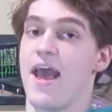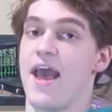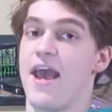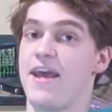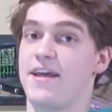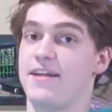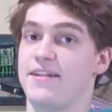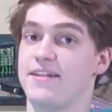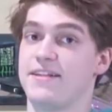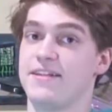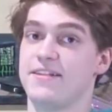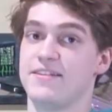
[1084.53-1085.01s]

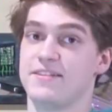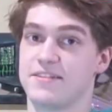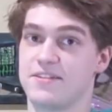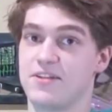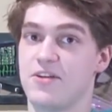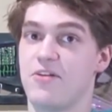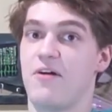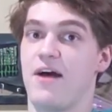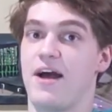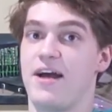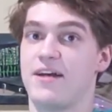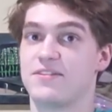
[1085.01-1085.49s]
and he
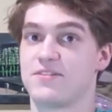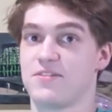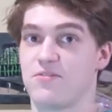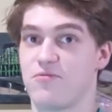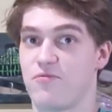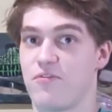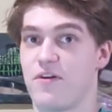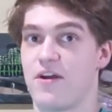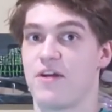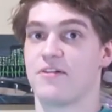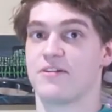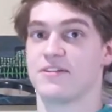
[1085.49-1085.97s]
still has a
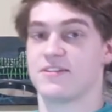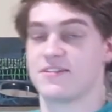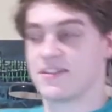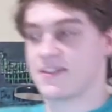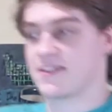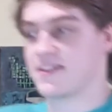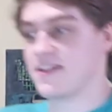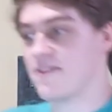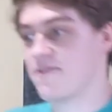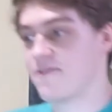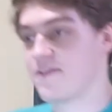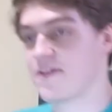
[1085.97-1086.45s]
very
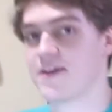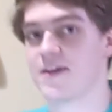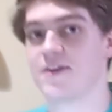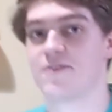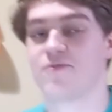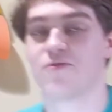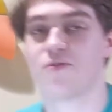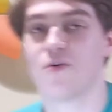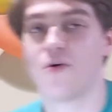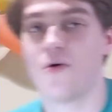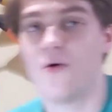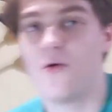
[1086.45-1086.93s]
significant
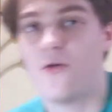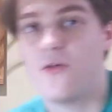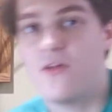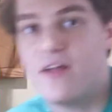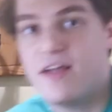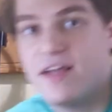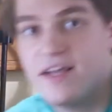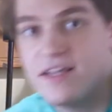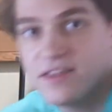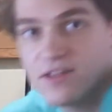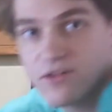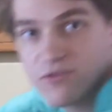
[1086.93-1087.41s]
role
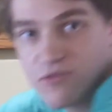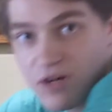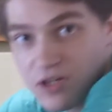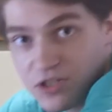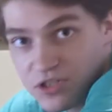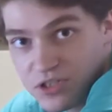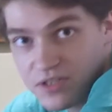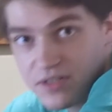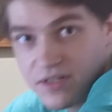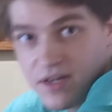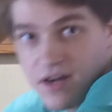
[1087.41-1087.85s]
in the Russian